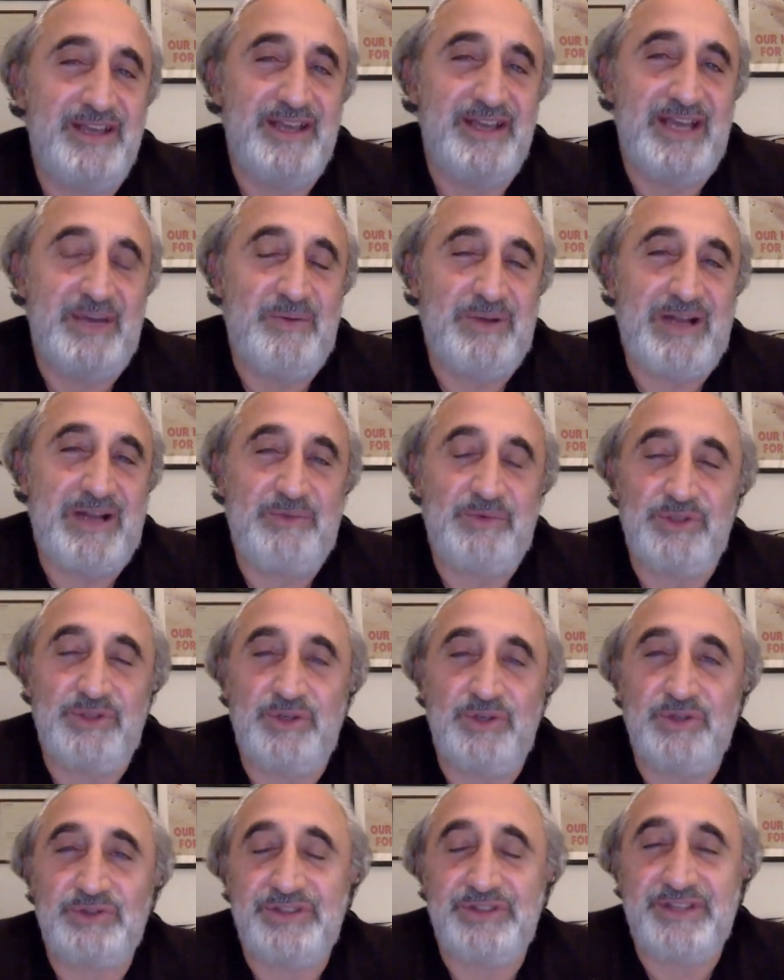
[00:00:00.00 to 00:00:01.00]
and when i would
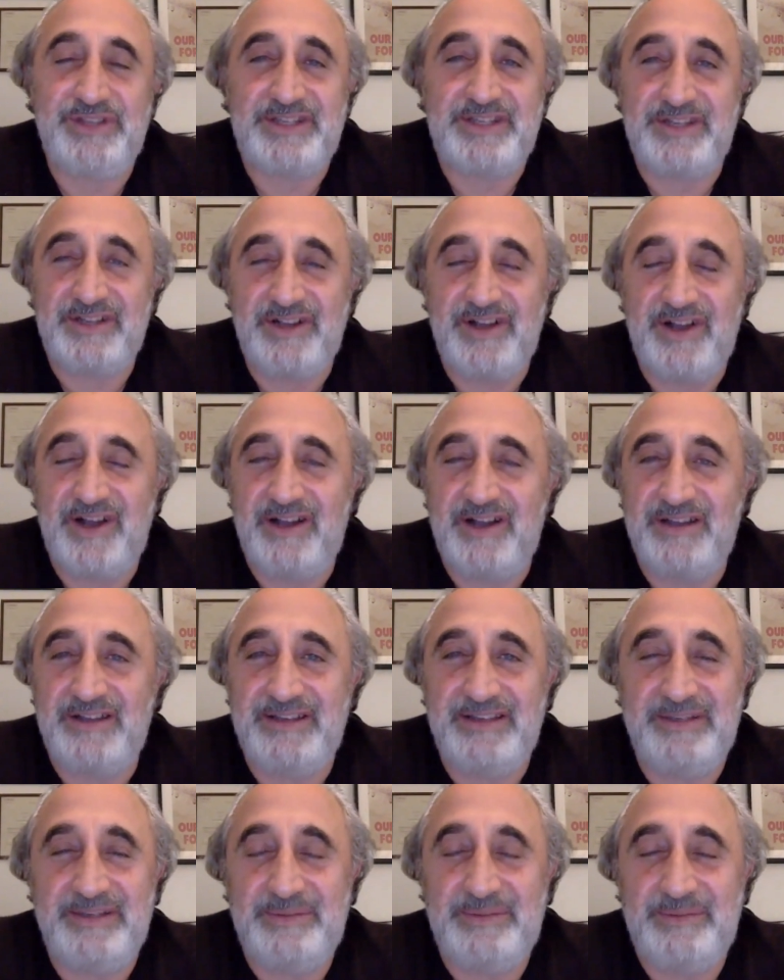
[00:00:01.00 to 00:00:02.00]
go to the synagogue
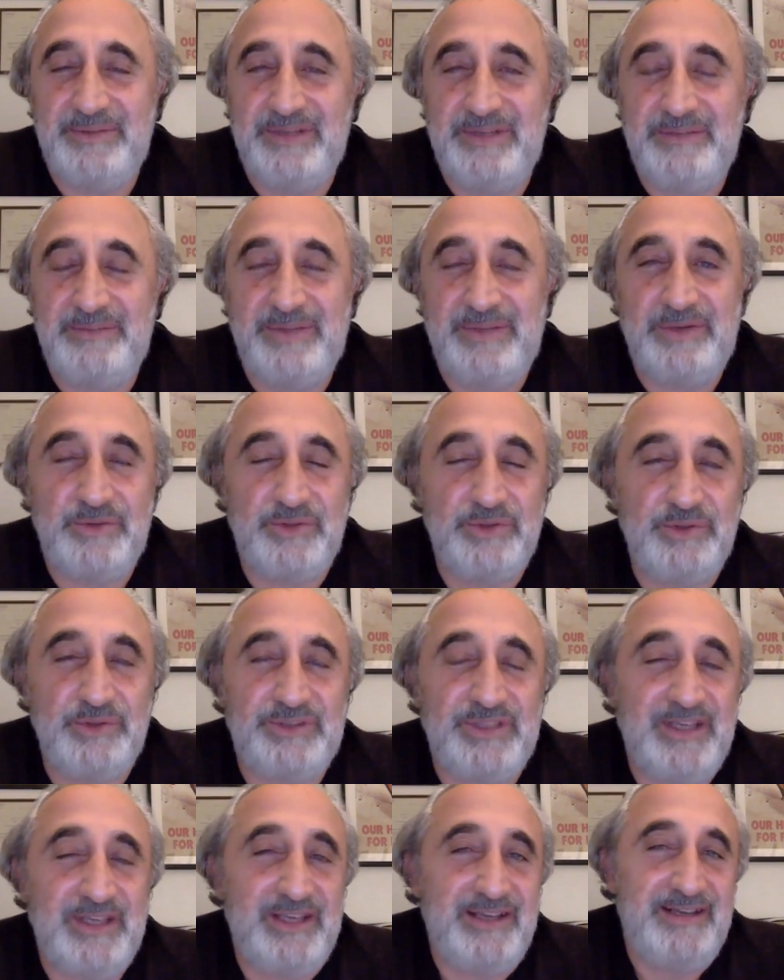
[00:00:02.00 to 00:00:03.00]
in in
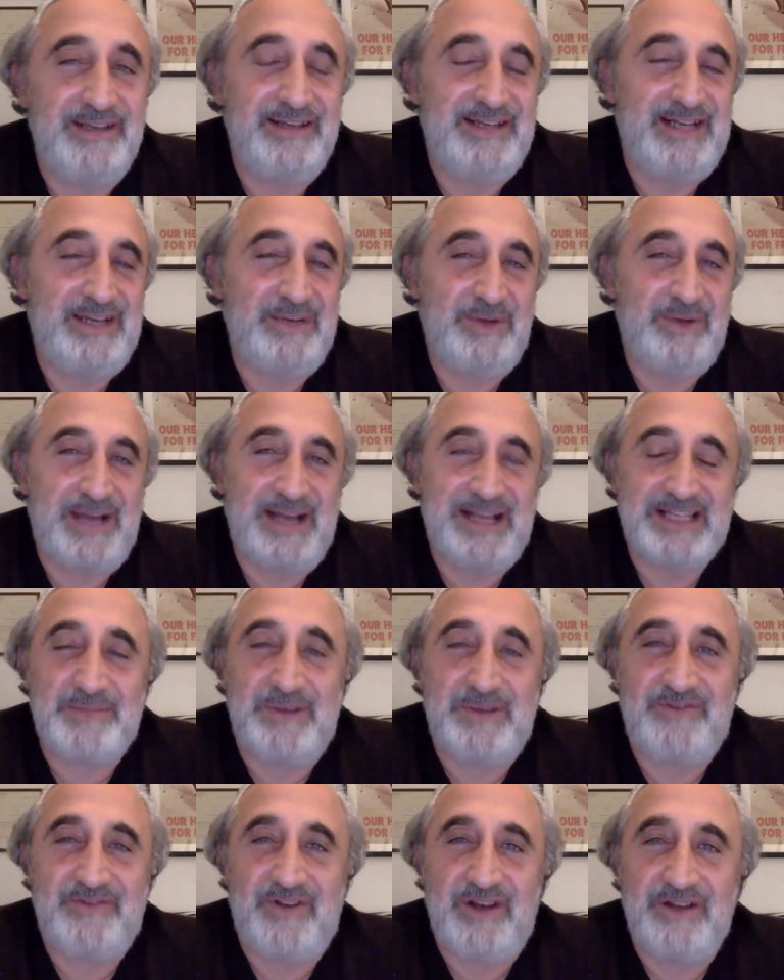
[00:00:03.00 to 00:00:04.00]
beirut and i would ask
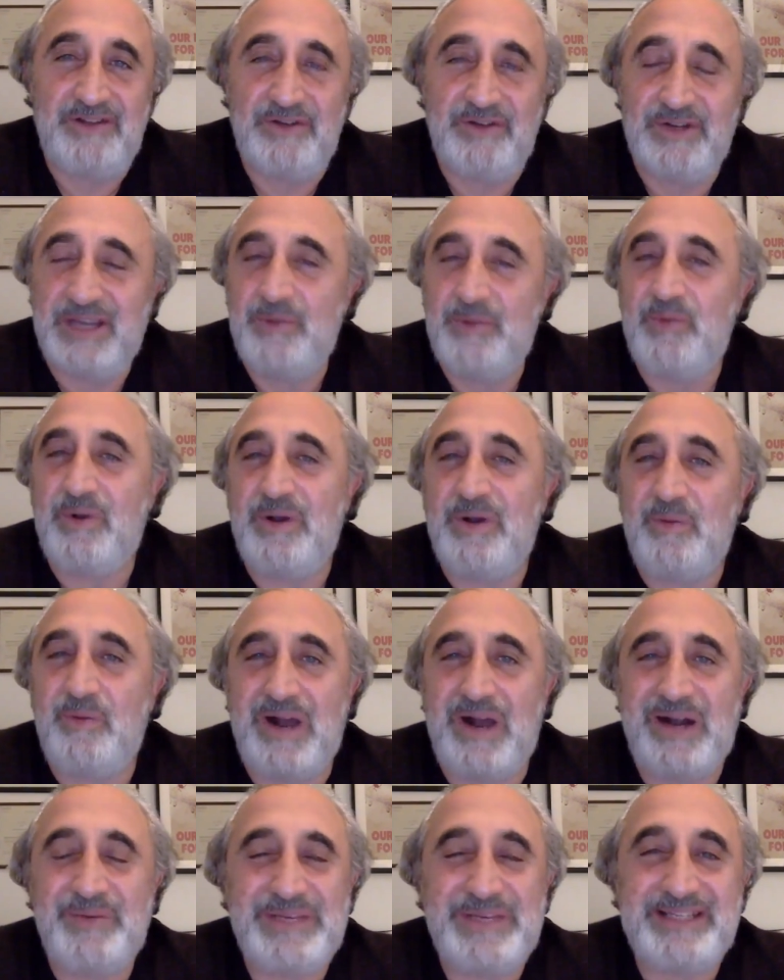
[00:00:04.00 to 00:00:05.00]
my father okay what,
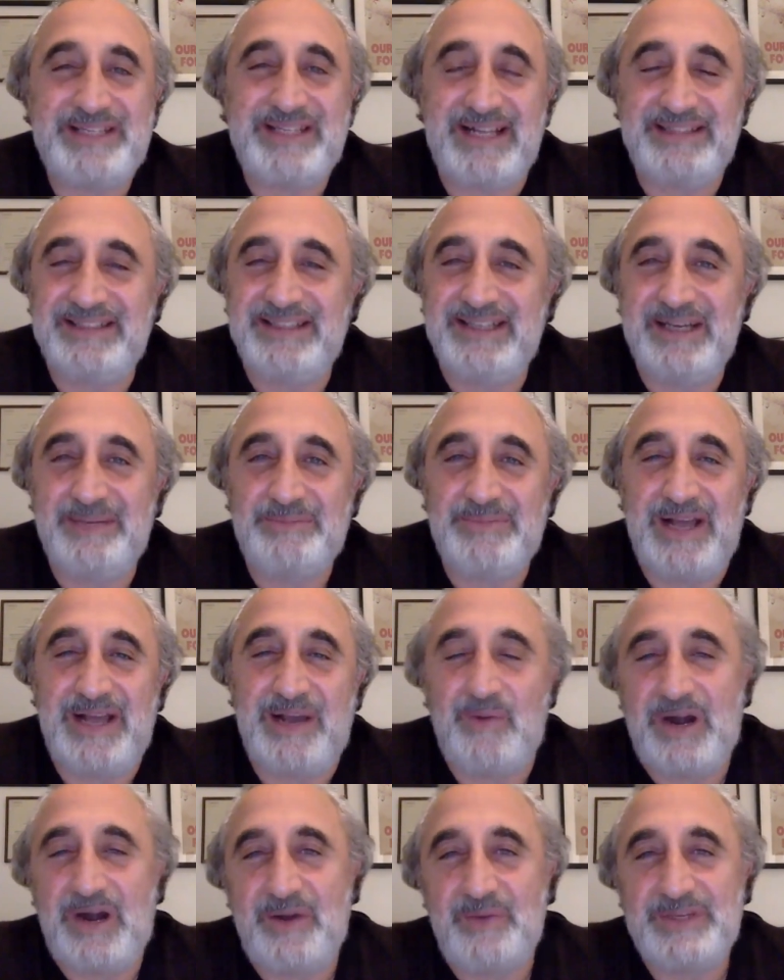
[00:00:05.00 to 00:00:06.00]
why are we standing up now
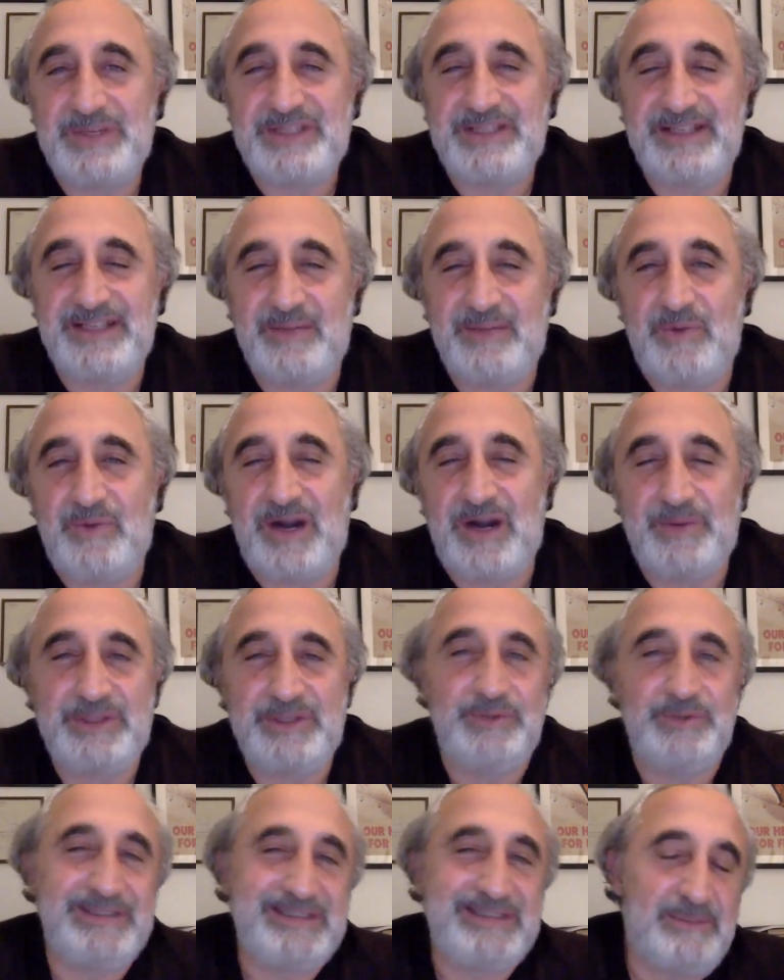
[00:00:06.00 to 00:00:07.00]
why are we sitting why are we
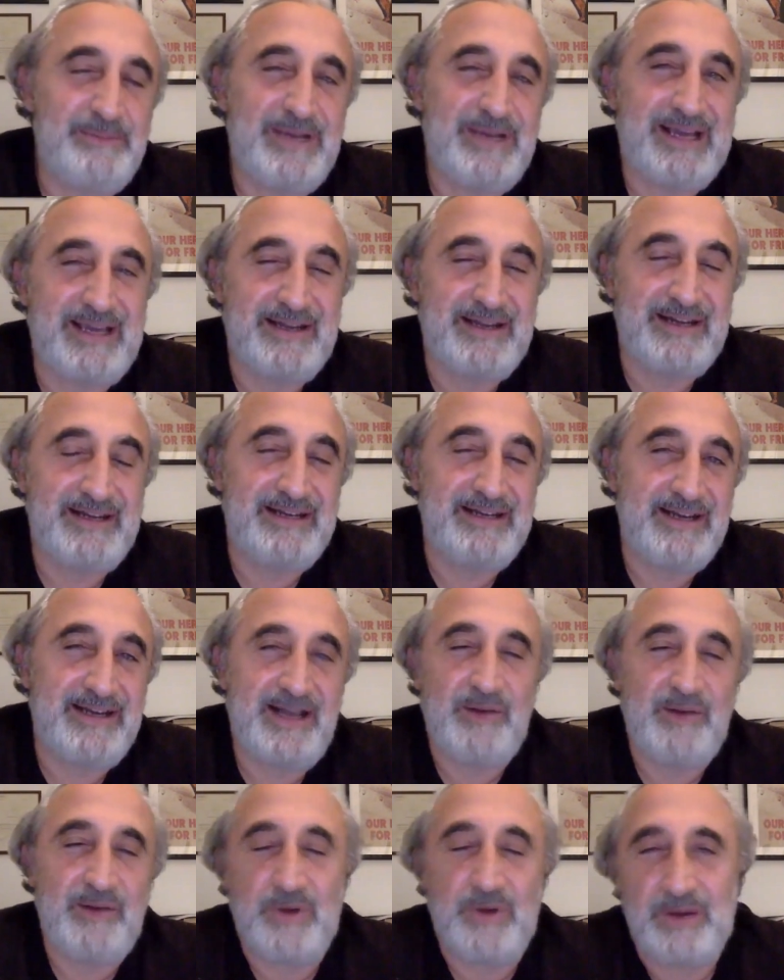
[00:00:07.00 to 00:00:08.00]
doing the macarena
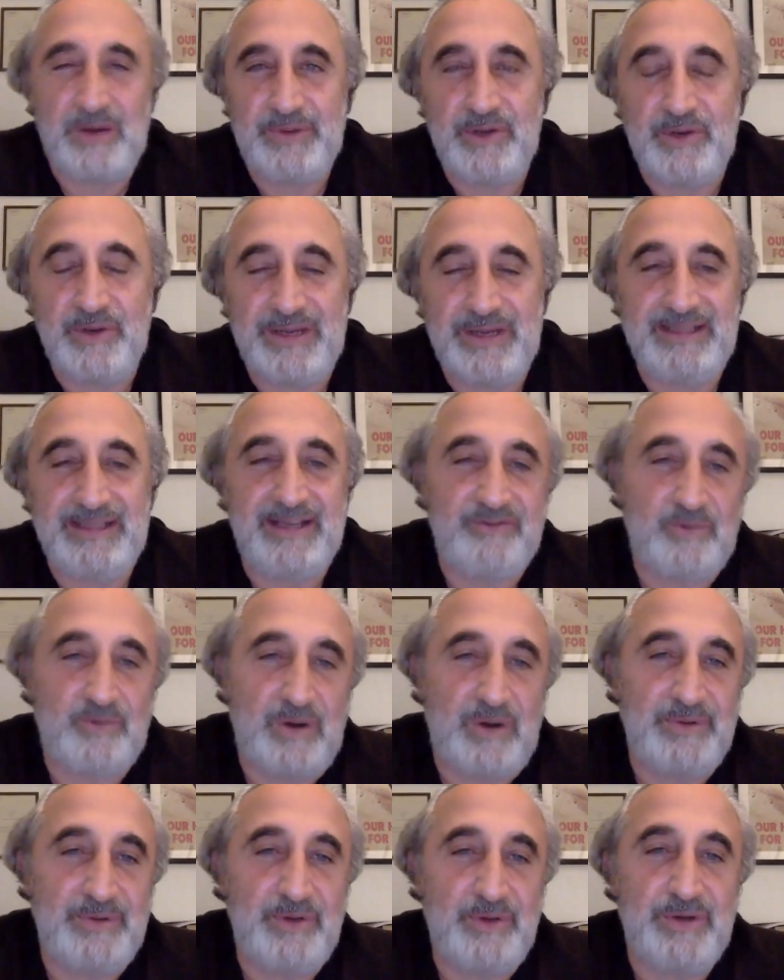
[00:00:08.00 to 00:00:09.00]
now why are we going left why
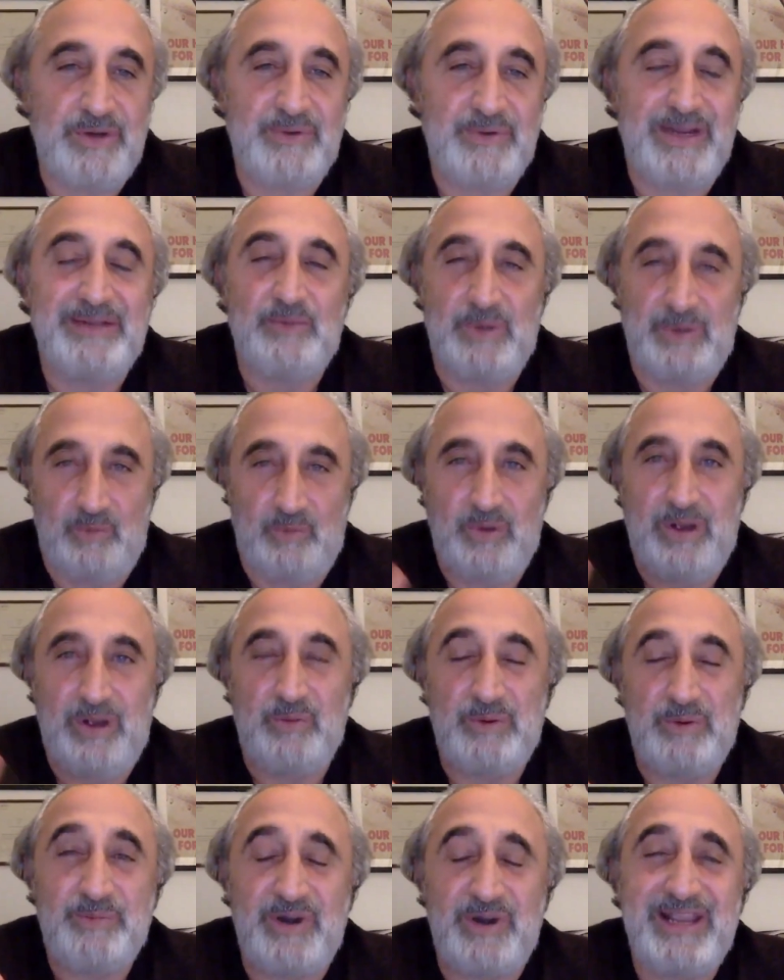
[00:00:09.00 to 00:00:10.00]
are we going right while
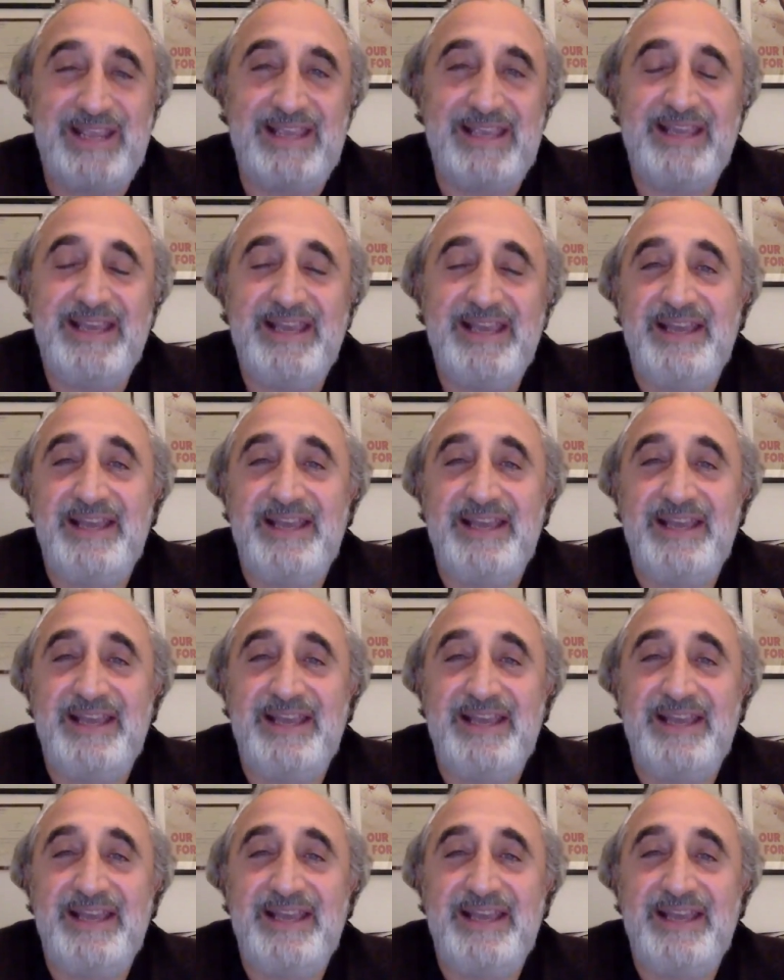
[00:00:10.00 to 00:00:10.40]
we're praying